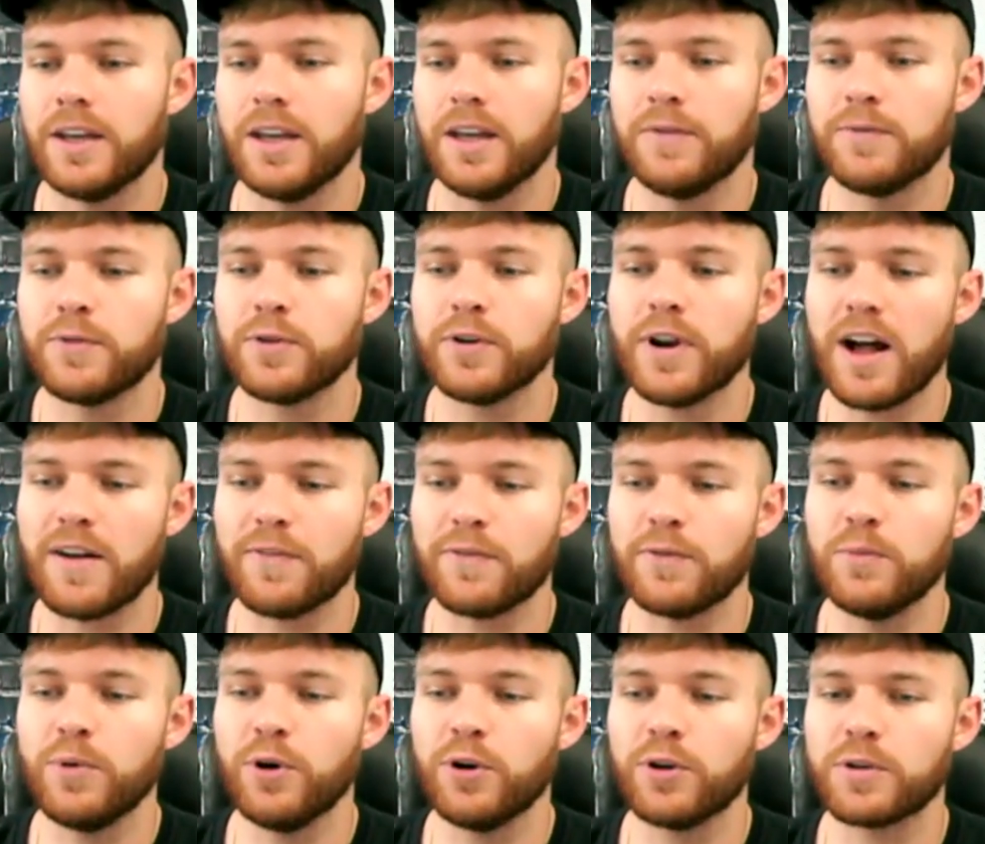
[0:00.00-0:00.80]
If you're
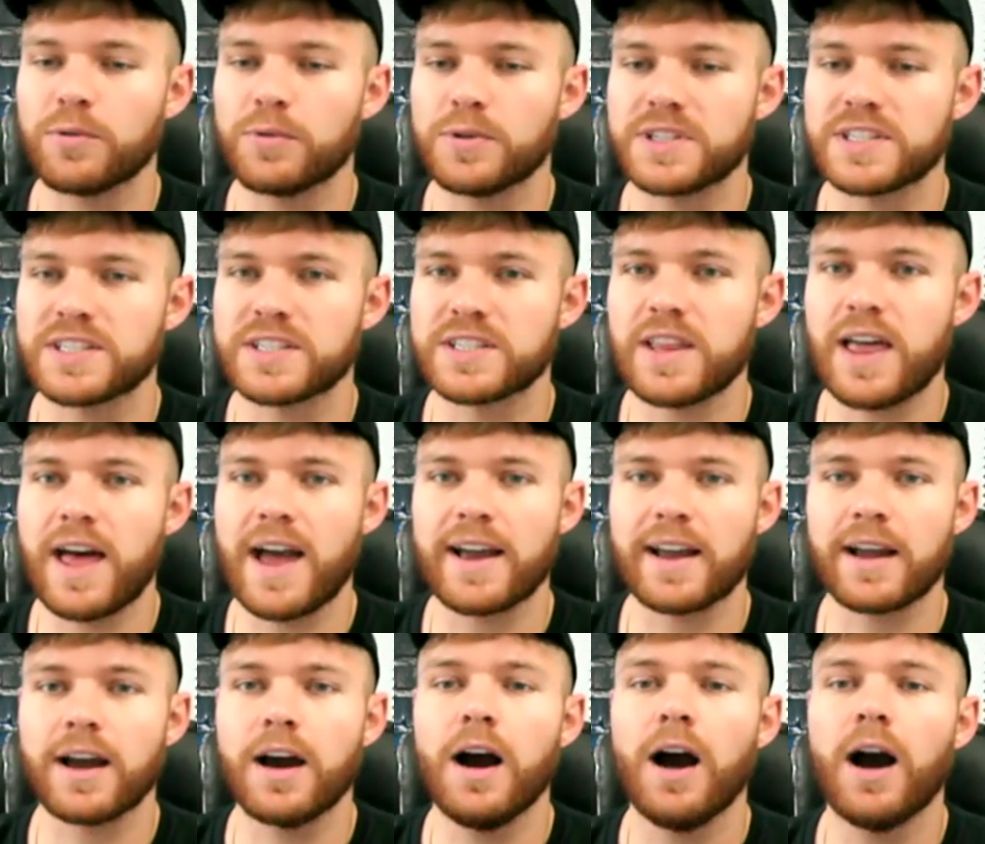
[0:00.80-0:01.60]
not familiar with
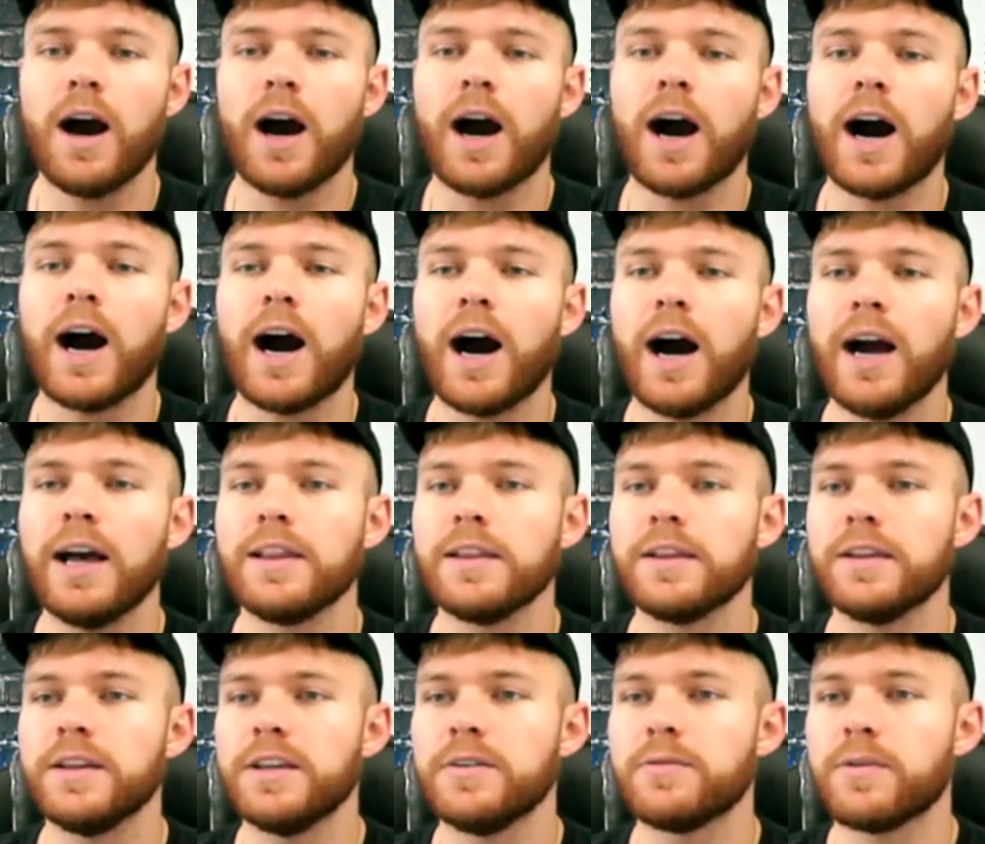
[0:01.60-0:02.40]
Slack,
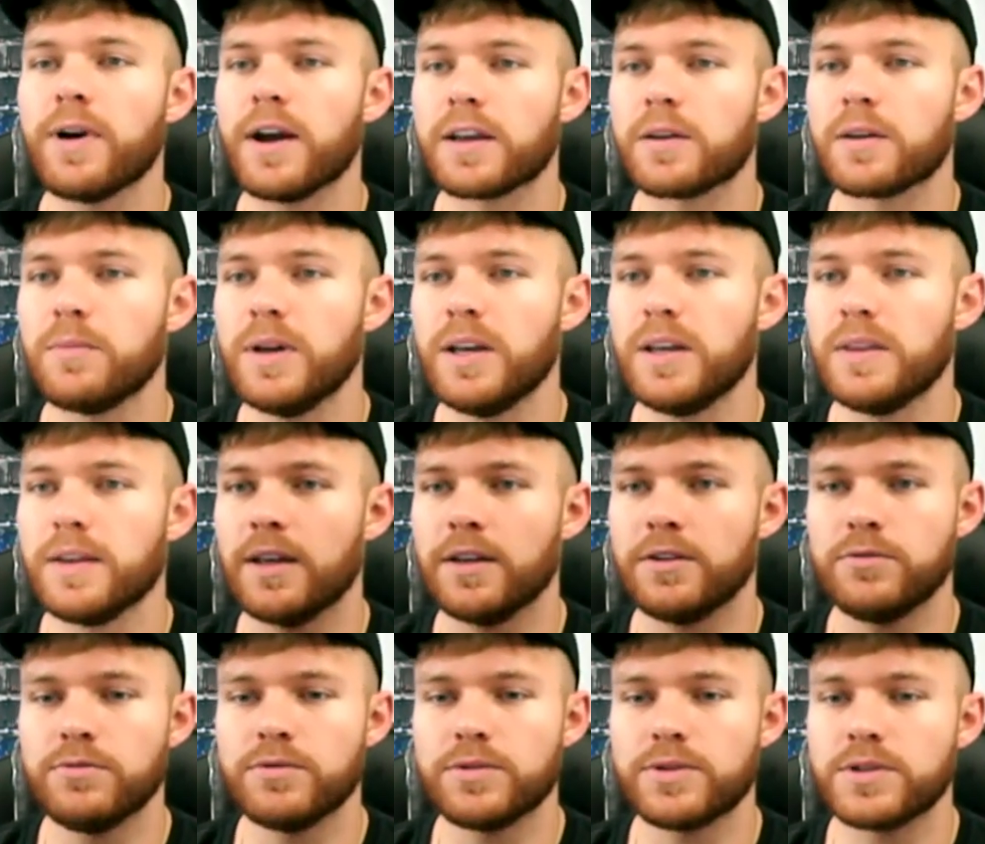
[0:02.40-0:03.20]
highly recommend
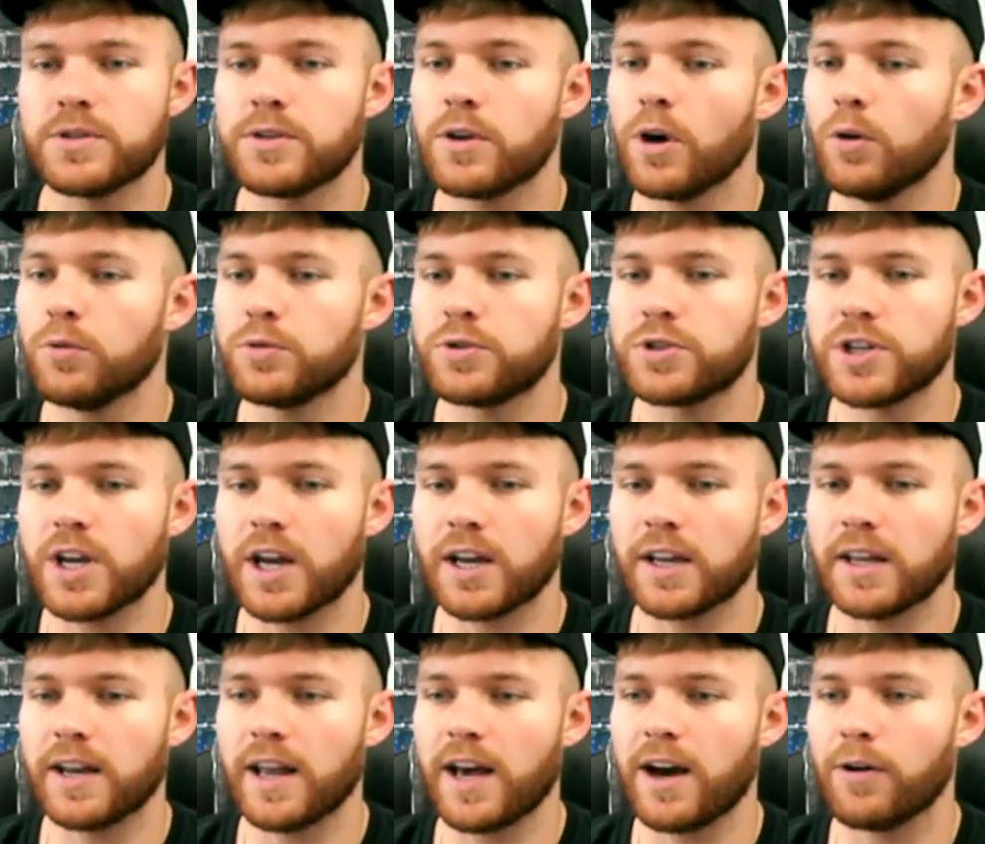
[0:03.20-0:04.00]
that you go
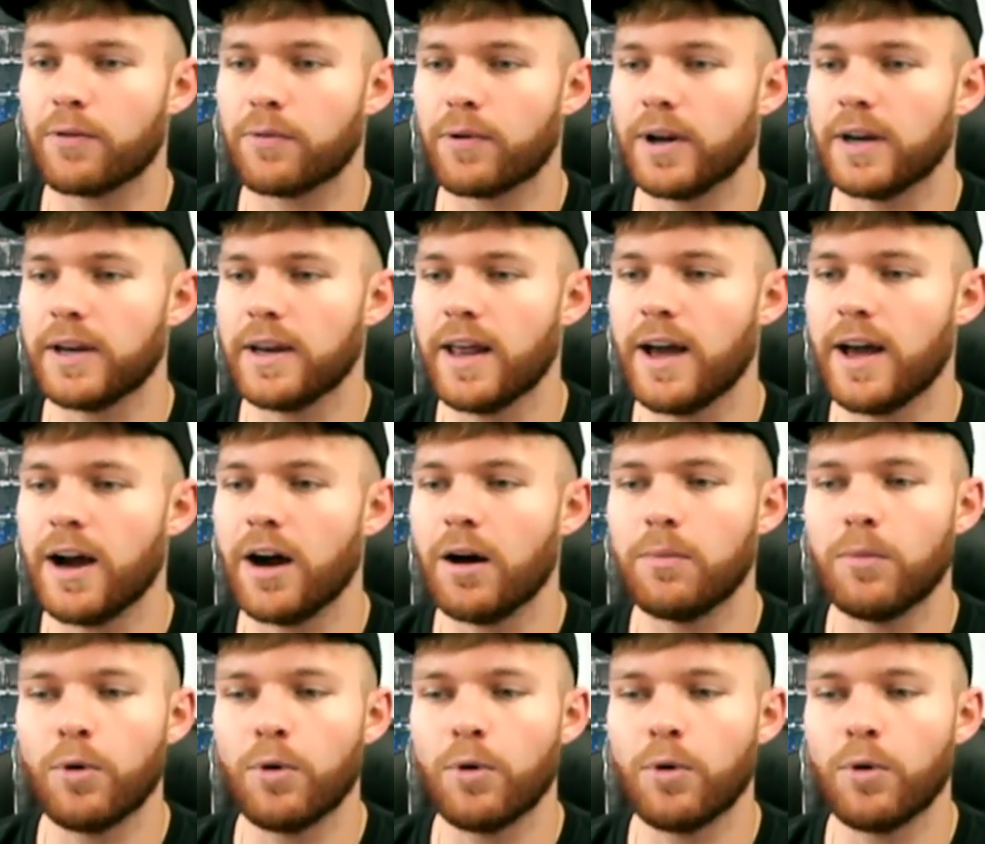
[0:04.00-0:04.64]
check it out right now.